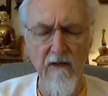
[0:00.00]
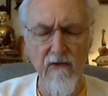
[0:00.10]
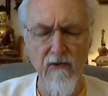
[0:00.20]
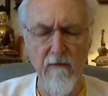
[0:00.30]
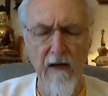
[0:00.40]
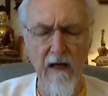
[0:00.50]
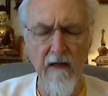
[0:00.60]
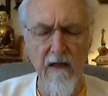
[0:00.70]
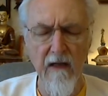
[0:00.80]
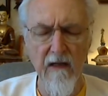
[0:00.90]
the
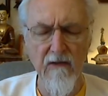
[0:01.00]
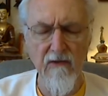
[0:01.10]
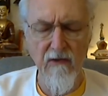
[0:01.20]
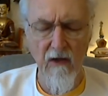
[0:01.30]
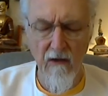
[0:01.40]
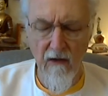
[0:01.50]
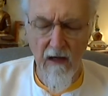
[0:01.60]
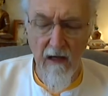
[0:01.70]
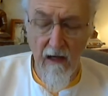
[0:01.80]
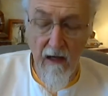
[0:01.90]
Shamaniye
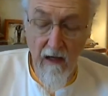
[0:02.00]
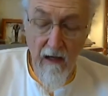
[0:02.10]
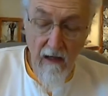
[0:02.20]
Soha.